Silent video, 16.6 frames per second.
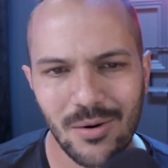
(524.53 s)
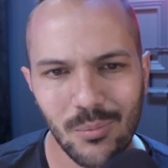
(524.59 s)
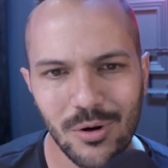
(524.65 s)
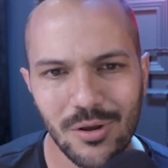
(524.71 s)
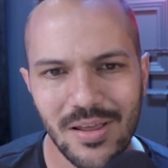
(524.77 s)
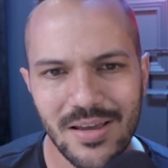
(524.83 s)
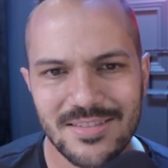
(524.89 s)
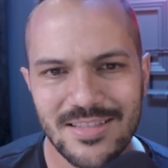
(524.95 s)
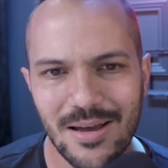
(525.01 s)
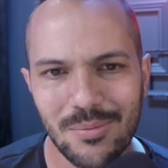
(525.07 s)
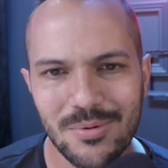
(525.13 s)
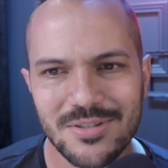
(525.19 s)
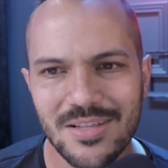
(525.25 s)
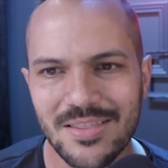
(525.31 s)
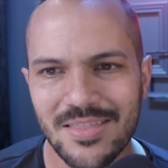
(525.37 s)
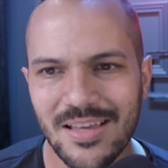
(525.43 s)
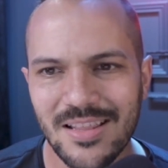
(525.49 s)
realize that was
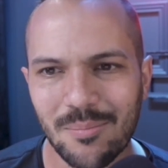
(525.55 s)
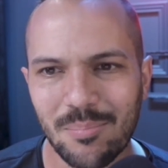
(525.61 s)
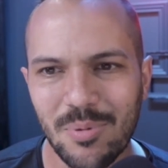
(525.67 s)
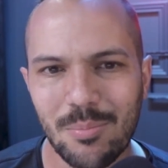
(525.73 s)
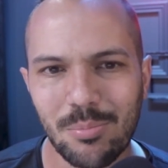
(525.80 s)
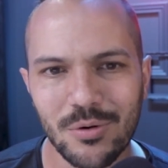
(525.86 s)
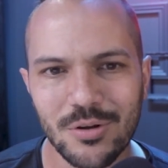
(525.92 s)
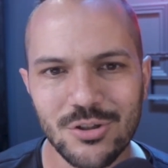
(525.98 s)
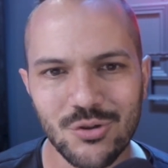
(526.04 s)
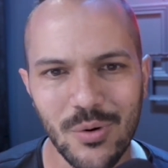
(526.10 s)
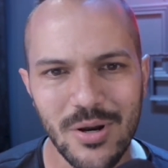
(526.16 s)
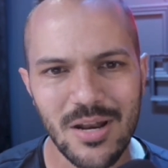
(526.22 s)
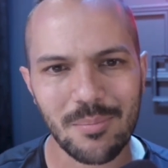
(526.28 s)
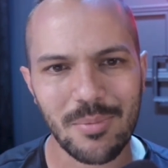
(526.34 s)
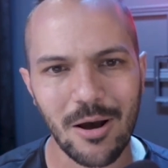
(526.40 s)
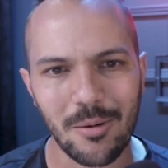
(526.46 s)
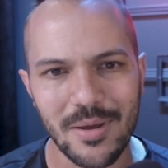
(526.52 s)
a thing that people enjoyed
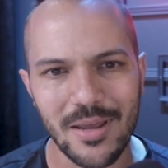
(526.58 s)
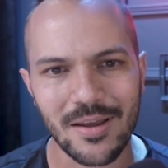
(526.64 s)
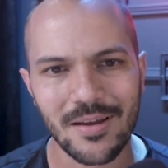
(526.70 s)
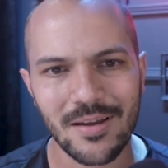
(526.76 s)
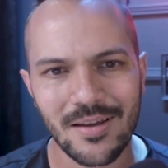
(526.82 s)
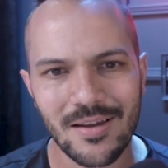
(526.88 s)
about me.